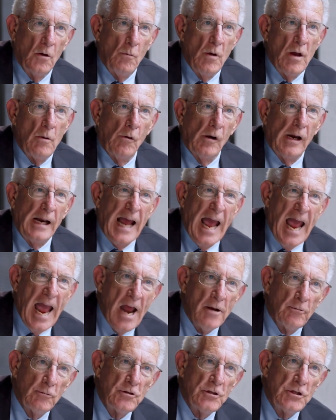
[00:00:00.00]
We were an
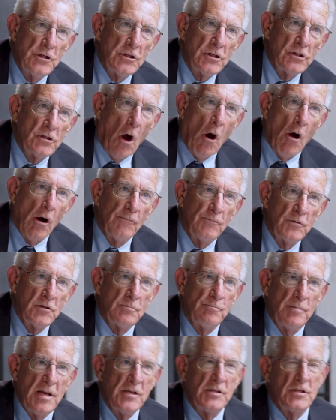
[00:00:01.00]
energy-starved
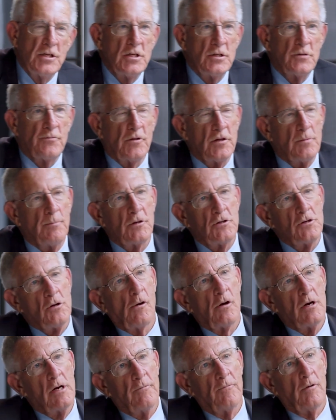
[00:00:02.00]
species for the
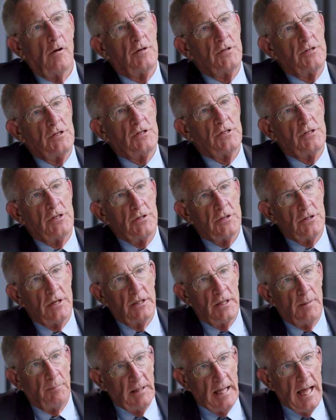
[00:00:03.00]
majority of our existence
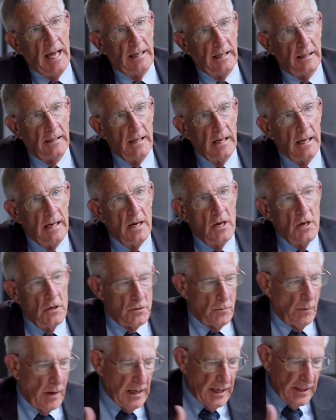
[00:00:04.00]
on the planet.
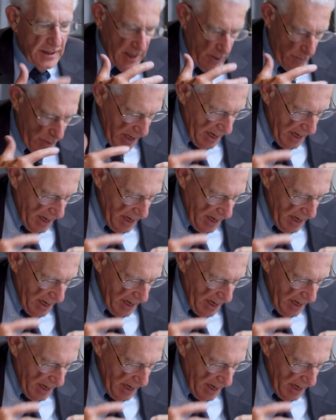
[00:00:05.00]
So anything